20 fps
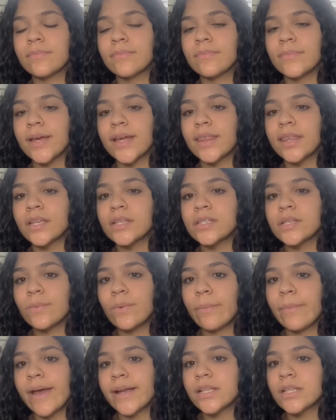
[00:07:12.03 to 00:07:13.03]
i think she
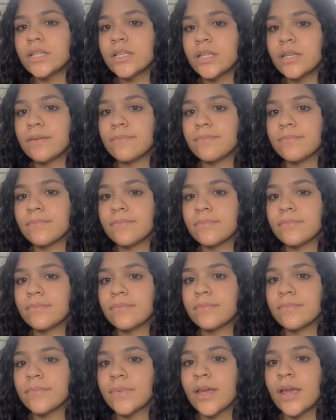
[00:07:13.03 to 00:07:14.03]
went back to sleep
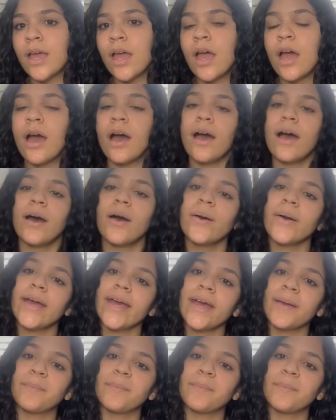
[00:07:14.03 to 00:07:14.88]
okay.